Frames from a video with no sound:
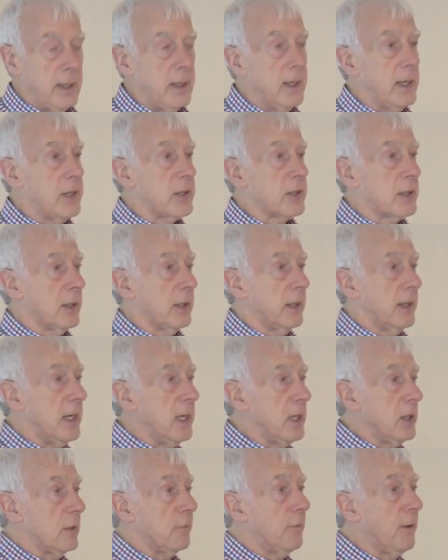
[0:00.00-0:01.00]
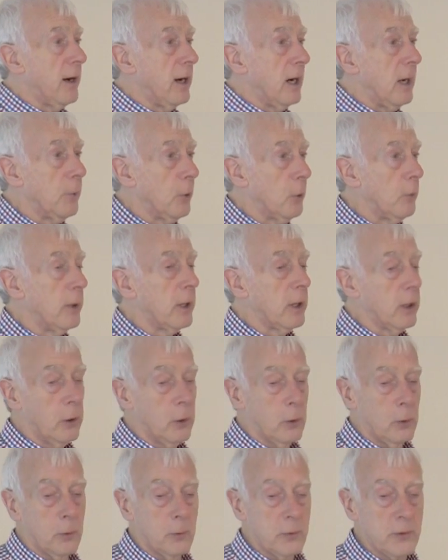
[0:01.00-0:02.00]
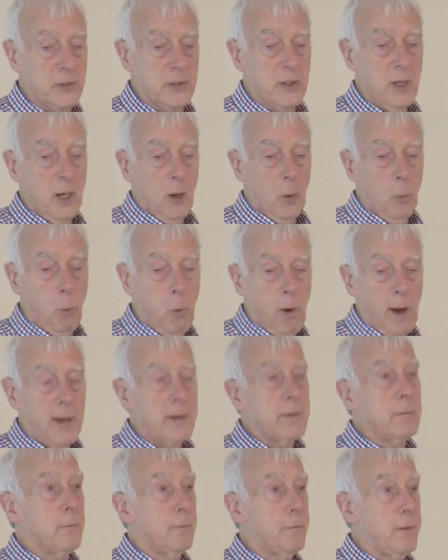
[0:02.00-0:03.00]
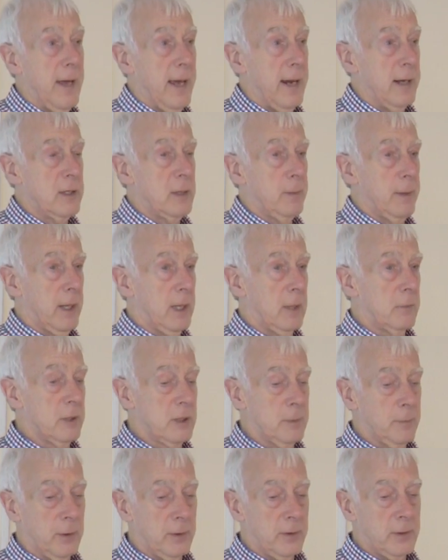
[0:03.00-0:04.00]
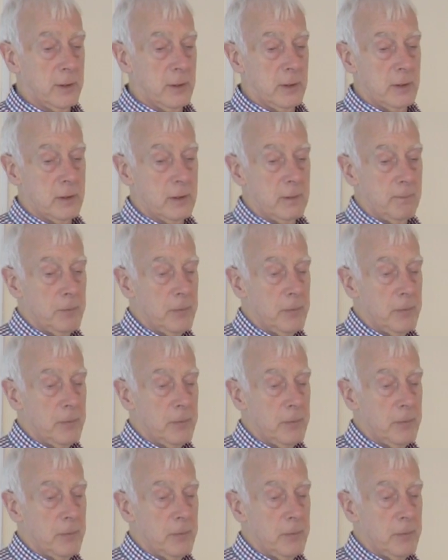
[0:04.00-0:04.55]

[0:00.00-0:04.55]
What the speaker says: is that each variable records one fact about the respondent,